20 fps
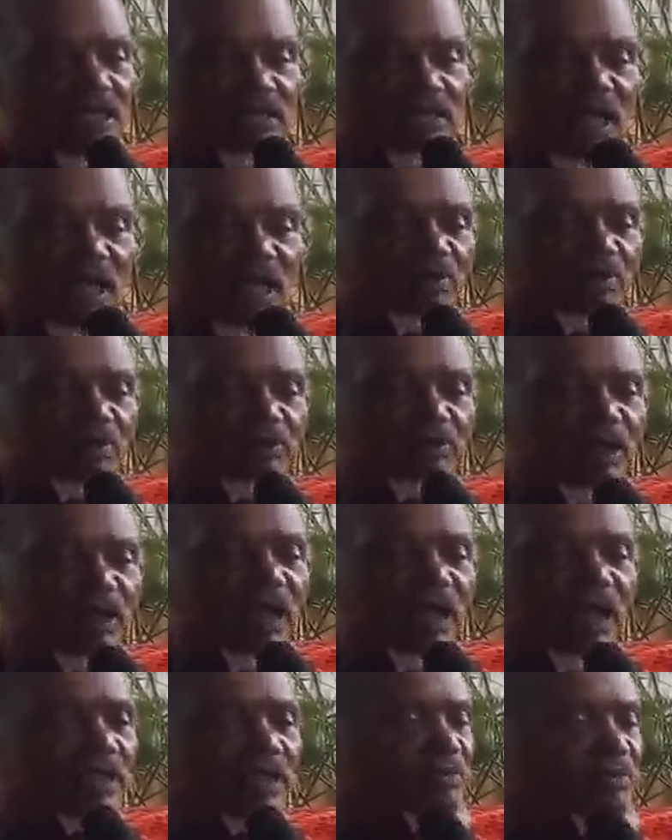These are the people
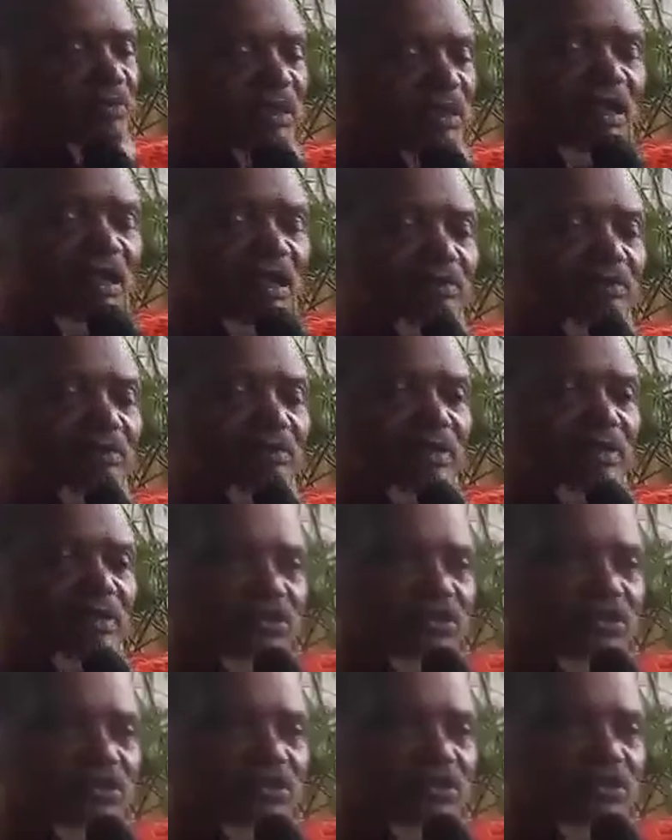that has been helping
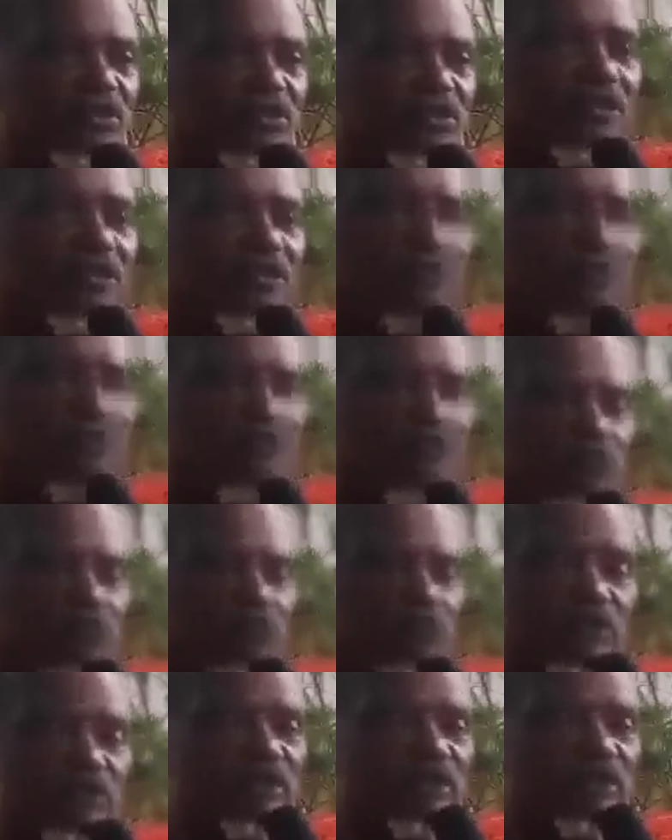me.
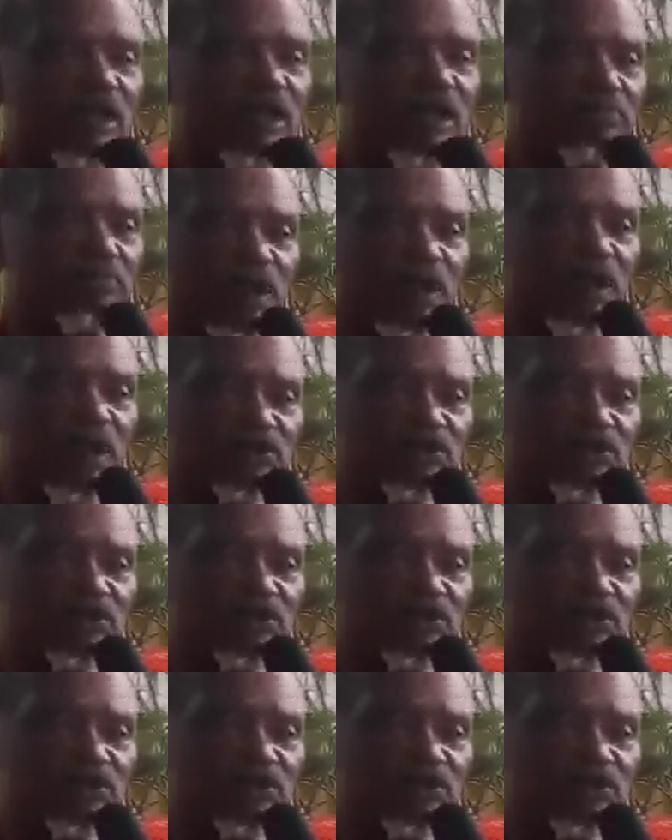We need help.